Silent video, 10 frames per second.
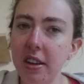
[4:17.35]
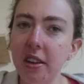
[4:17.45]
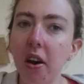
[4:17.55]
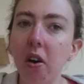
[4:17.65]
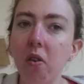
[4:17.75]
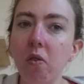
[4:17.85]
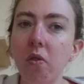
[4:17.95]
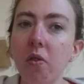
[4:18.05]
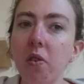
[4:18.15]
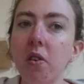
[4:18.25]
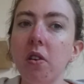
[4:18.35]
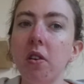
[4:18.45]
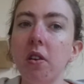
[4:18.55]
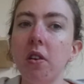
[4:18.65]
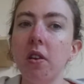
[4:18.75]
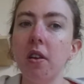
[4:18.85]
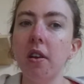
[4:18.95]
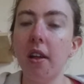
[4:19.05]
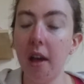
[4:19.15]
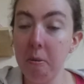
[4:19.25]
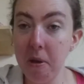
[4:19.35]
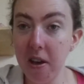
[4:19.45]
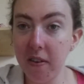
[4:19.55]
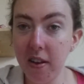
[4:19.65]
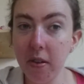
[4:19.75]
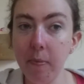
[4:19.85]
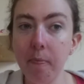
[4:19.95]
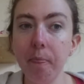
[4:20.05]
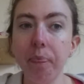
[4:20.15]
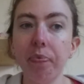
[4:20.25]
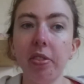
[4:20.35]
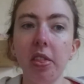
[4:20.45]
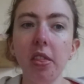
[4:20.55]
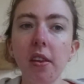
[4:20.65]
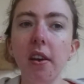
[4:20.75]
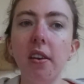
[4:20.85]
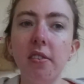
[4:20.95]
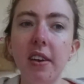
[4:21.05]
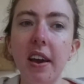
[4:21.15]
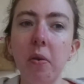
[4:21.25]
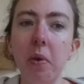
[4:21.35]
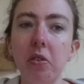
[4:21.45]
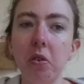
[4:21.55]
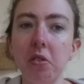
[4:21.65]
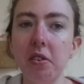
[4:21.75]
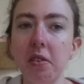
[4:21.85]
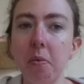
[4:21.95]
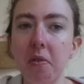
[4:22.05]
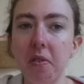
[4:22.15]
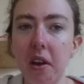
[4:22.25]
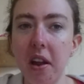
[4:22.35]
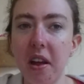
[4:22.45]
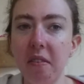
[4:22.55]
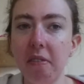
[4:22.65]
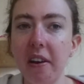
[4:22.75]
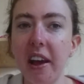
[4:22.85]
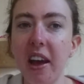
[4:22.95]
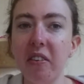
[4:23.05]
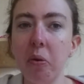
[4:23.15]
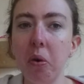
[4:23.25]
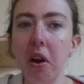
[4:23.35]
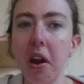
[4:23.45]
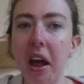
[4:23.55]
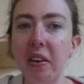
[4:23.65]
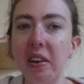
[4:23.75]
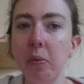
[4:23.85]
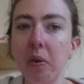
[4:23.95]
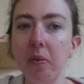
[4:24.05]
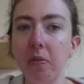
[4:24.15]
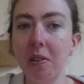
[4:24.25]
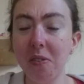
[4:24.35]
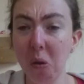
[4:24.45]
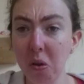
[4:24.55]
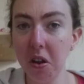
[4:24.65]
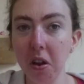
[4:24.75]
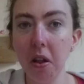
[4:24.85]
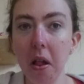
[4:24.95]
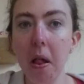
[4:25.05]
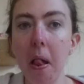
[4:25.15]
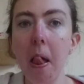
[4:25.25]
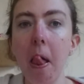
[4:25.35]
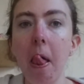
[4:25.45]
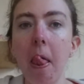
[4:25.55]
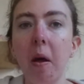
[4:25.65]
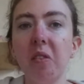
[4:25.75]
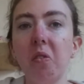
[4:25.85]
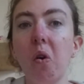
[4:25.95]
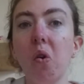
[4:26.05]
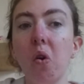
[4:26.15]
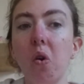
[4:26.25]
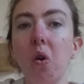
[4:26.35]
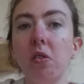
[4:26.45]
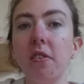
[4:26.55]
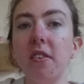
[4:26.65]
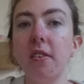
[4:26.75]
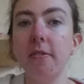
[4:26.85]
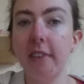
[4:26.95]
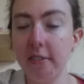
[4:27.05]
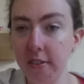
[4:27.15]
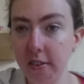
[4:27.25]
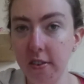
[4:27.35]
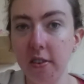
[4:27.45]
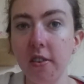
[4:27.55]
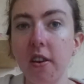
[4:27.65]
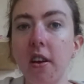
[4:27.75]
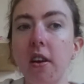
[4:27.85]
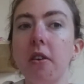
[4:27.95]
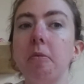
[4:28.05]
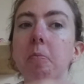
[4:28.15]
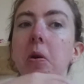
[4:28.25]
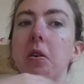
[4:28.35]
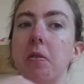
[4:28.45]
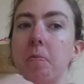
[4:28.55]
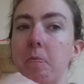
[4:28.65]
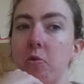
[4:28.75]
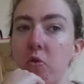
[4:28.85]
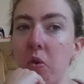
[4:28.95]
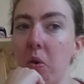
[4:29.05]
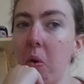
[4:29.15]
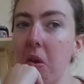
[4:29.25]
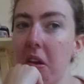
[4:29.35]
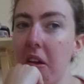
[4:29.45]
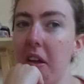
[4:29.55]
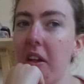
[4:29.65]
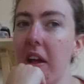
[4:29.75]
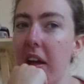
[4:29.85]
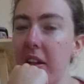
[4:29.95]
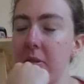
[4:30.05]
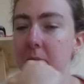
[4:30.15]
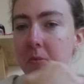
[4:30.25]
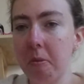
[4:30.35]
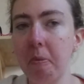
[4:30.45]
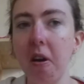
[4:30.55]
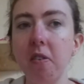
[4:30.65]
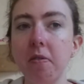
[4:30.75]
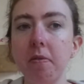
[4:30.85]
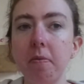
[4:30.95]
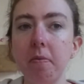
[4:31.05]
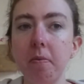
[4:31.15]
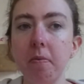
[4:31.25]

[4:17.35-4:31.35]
of Iberia, as the king went hunting in a very heavy wooded area with a falcon, as the falcon caught a pheasant, but struggled, and both